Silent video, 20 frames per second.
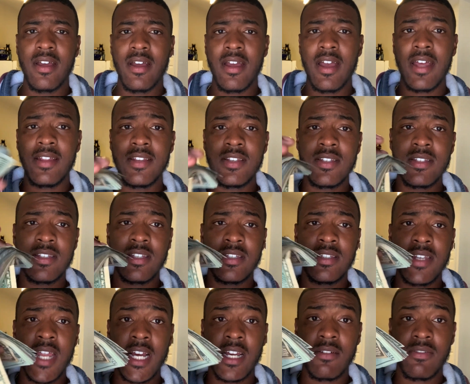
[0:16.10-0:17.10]
this is a
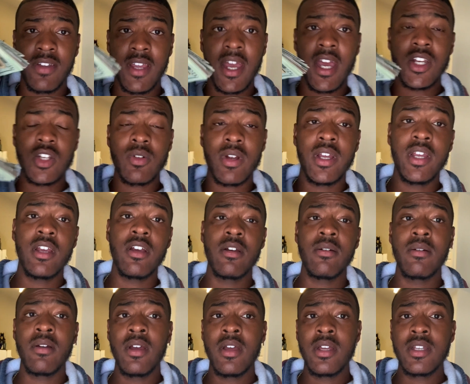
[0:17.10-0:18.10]
stack of cash right here.
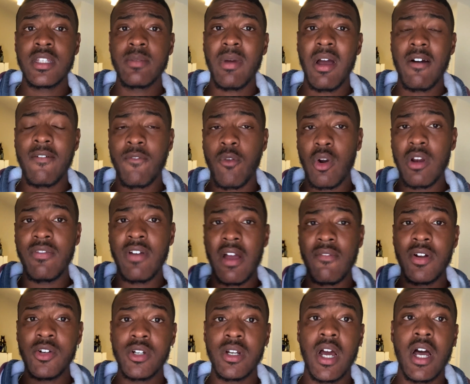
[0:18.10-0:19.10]
It's about
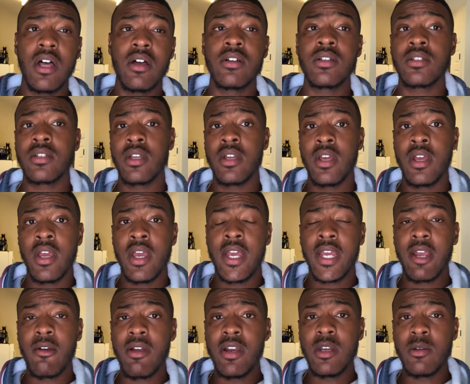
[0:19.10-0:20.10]
$4,500. Get
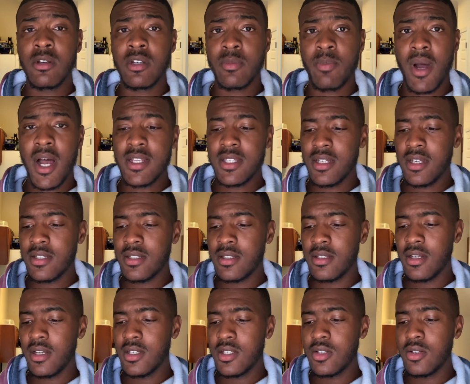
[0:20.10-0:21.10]
ready to deposit this
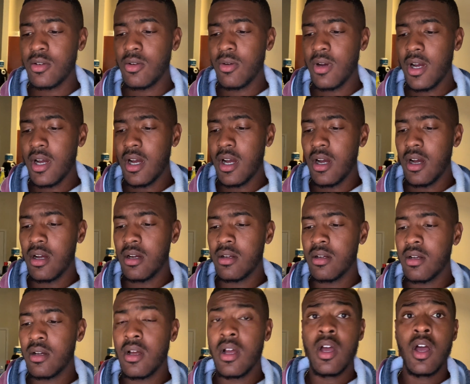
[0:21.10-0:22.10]
into
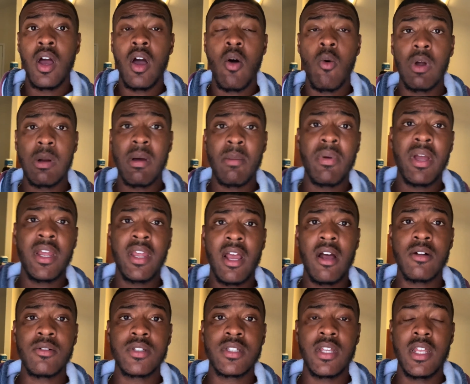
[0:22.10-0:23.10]
one of my bank
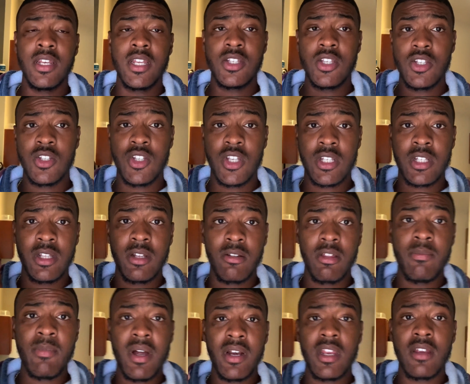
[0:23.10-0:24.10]
accounts. And this is just literally
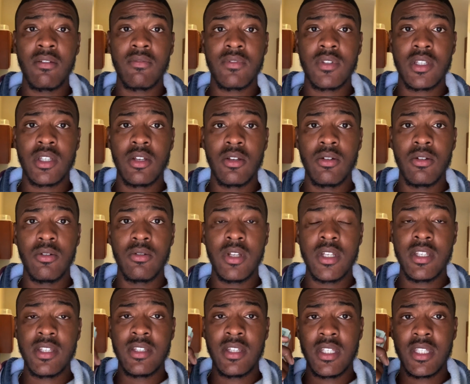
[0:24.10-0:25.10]
money this
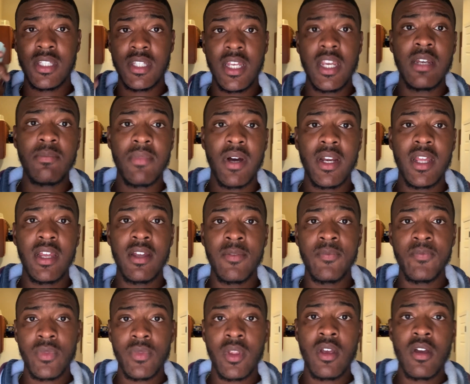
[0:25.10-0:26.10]
is the seed money
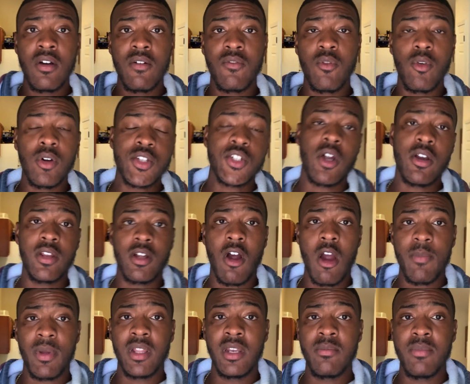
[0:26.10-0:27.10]
for starting the
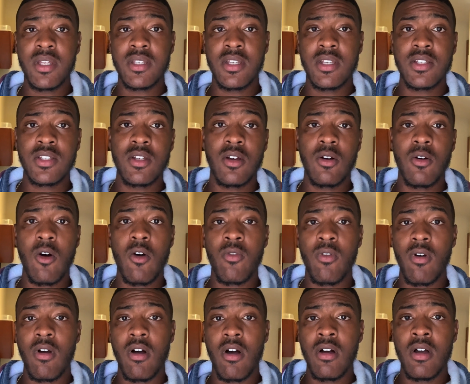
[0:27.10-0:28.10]
carpet cleaning business. So
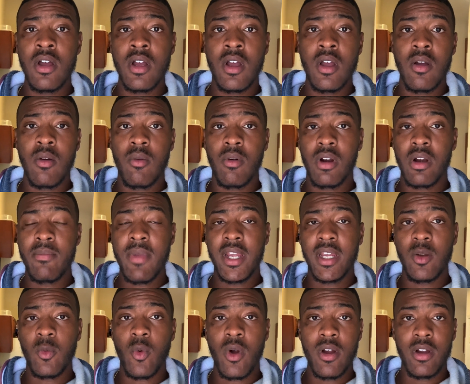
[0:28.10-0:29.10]
overall, we're gonna make
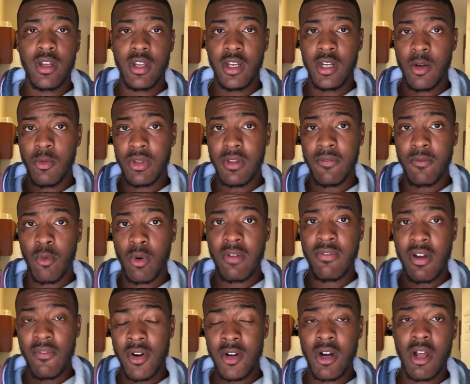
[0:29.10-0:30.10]
it work, with a
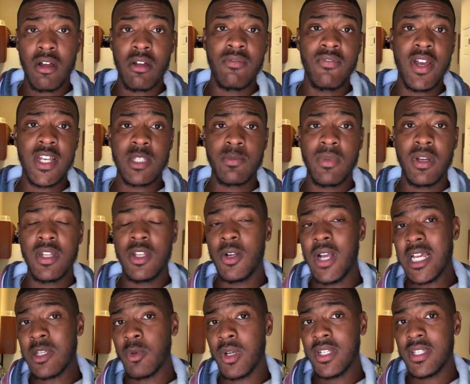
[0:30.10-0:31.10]
$4,500 investment, and you
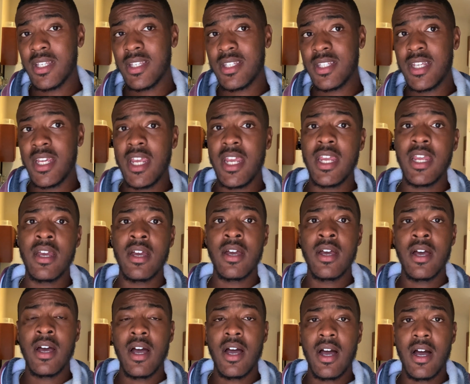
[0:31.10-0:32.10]
guys will get to see
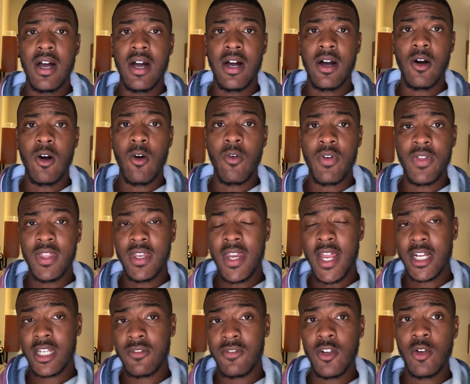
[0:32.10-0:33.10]
over the
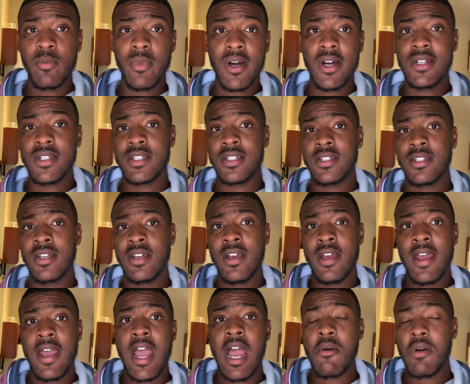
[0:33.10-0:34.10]
next few months
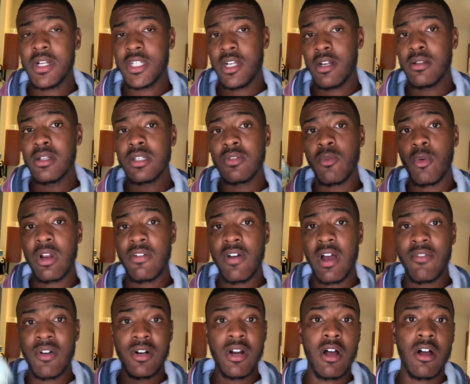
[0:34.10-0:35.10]
how I turn this
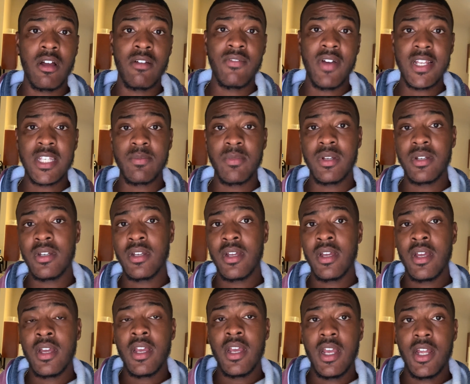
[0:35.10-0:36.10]
$4,500 investment
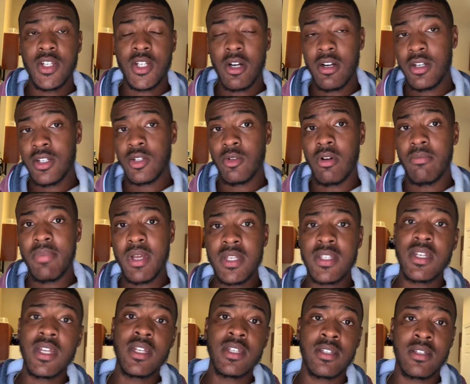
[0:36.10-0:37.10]
and turn it into a
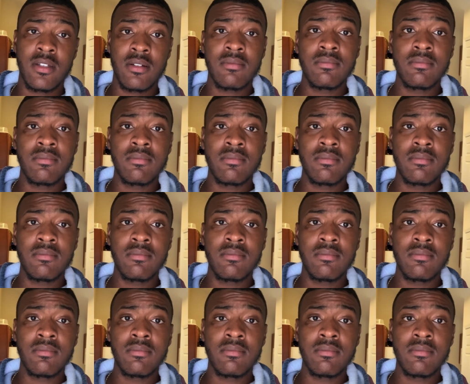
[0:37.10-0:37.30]
business,